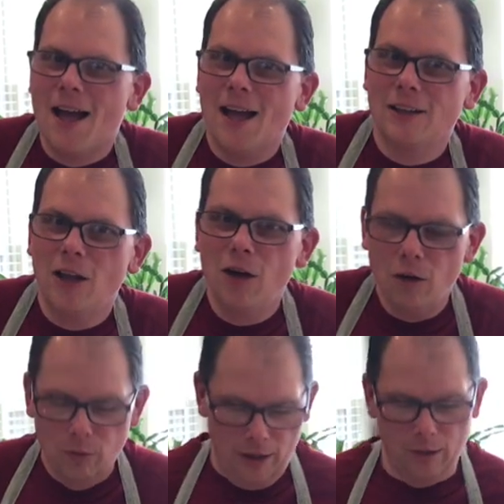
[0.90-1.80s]

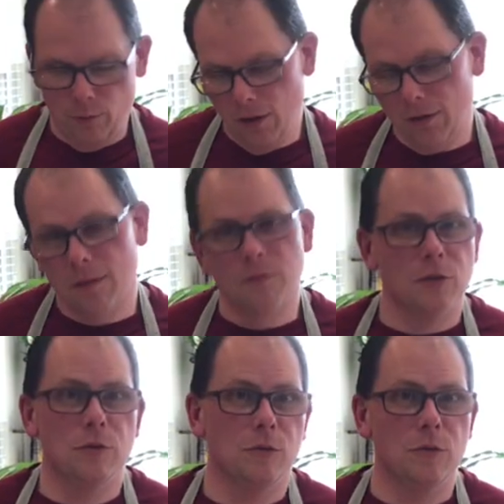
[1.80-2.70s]
Hello and welcome
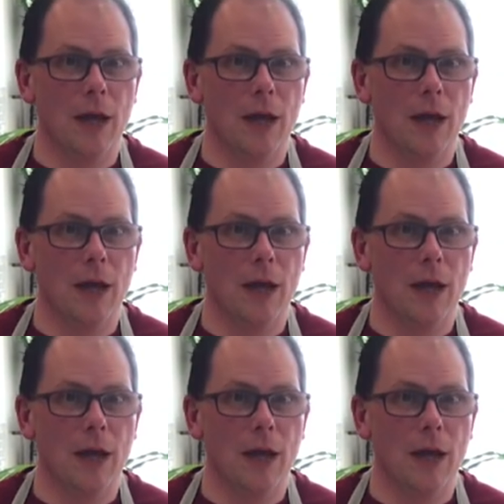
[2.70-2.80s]
to